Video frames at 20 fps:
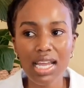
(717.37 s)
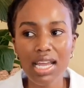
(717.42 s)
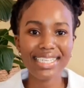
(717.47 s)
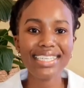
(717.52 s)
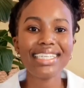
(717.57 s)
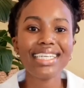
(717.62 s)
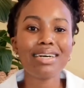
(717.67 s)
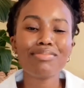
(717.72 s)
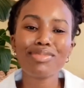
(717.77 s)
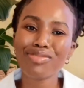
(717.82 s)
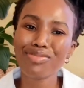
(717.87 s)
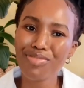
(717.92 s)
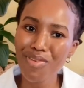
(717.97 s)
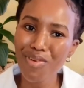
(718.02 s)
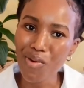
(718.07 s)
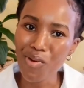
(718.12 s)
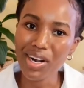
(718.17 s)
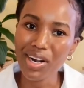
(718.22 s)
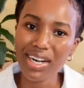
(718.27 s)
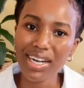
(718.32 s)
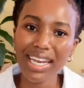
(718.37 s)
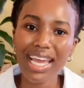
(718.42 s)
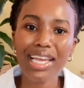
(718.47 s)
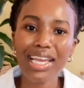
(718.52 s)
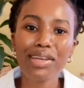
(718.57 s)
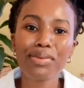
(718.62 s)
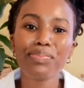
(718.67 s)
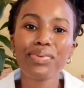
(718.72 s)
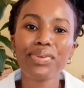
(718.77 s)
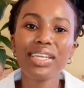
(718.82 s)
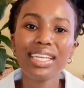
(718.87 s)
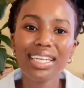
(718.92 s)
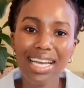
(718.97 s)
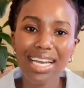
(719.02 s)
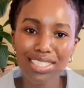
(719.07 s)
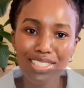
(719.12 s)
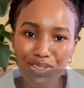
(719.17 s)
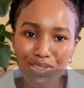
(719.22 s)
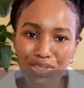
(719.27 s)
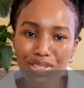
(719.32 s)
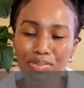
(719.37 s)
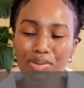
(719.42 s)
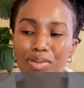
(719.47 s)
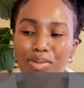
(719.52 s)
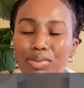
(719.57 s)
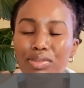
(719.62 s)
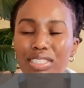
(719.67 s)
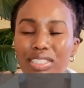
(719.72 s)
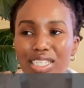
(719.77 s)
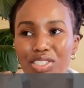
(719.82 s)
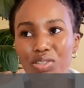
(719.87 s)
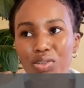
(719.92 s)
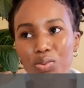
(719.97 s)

Key number four, like be nice to the people that